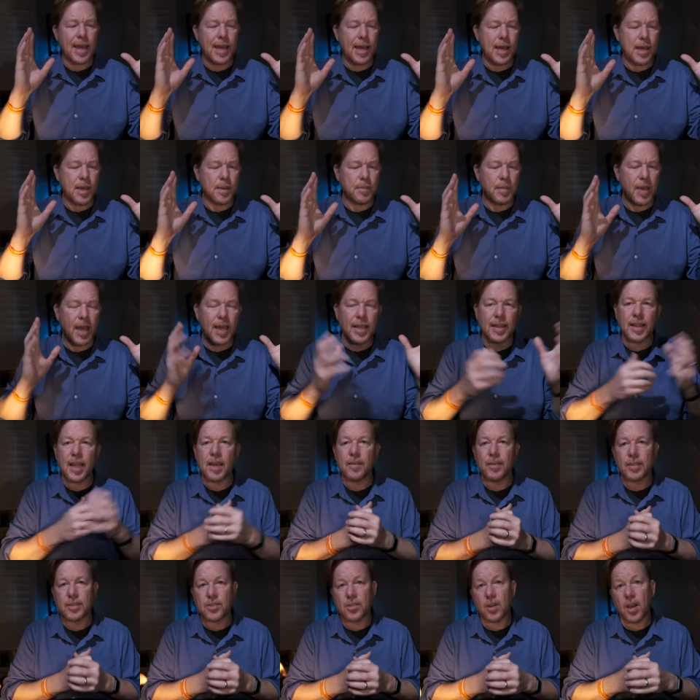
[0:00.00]
I
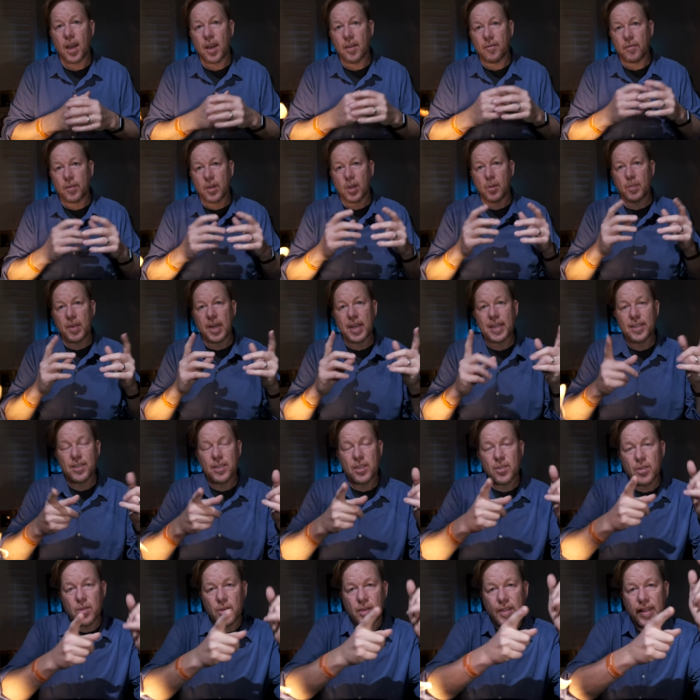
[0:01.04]
love it. So I've committed
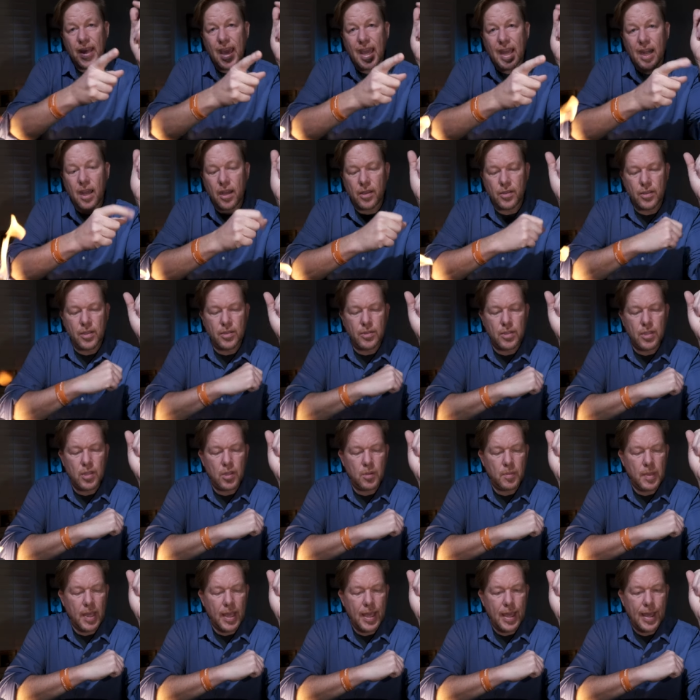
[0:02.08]
to doing that on
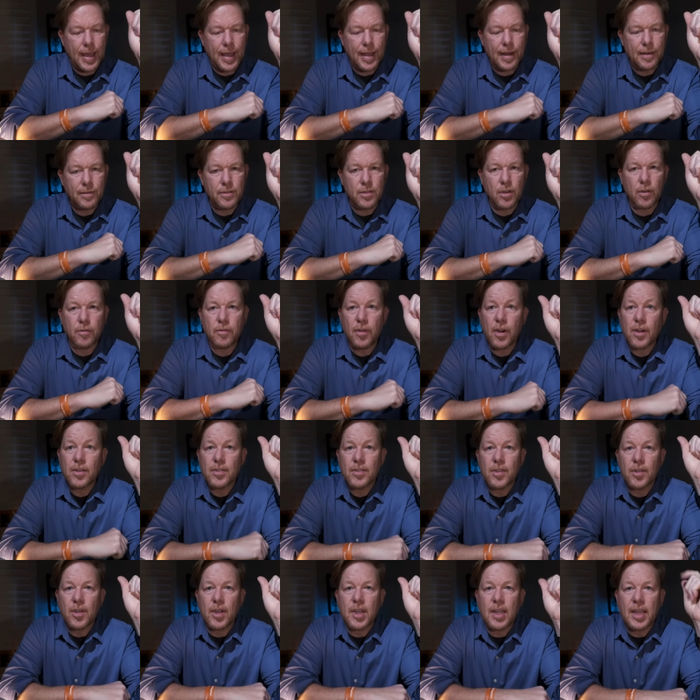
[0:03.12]
YouTube, and so far
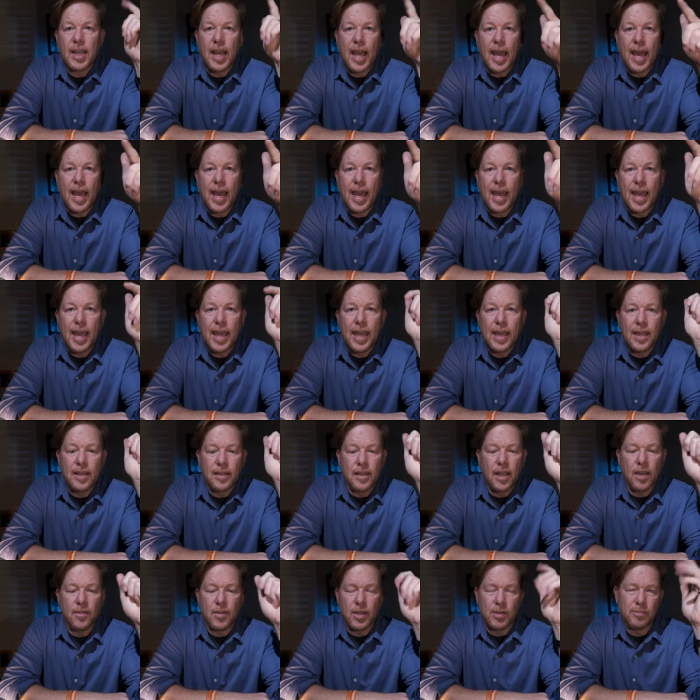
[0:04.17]
so good. I
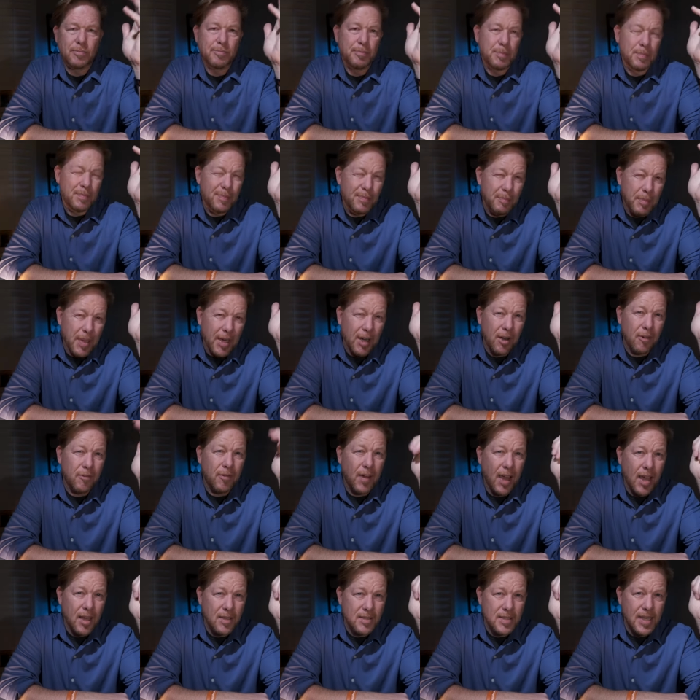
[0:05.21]
love it. Bigger
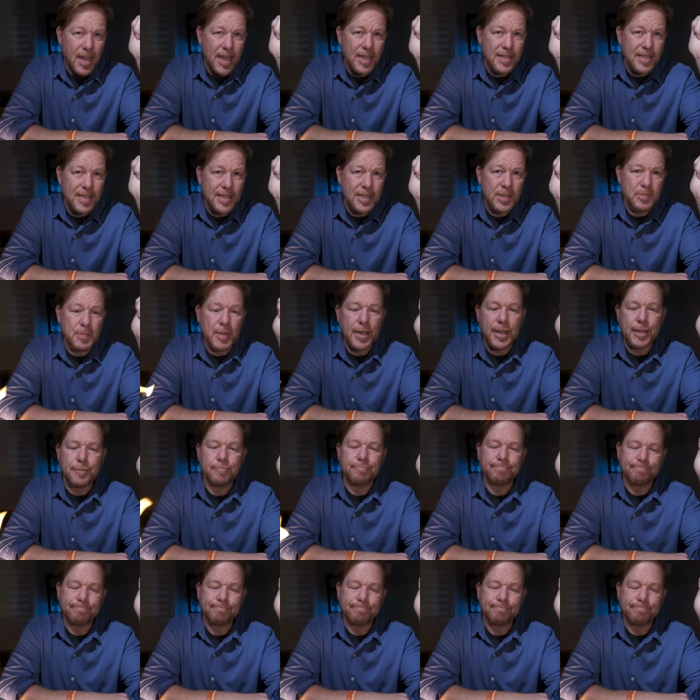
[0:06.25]
file sizes, but